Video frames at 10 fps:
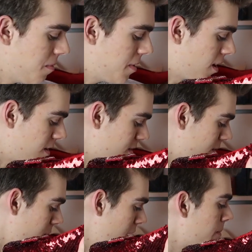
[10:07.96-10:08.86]
I gotta be honest,
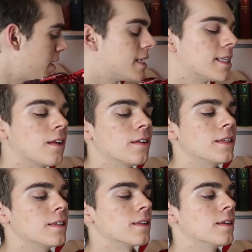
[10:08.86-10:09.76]
someday I might sell
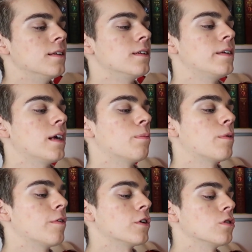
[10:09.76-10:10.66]
these and get a
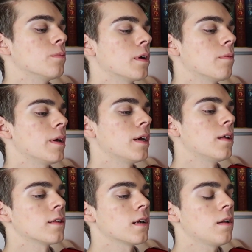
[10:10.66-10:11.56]
professional pair made.
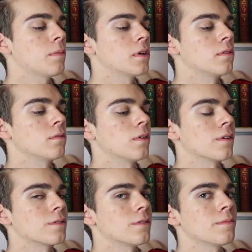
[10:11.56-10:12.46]
That's kind of my
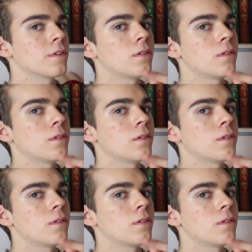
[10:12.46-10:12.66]
long-term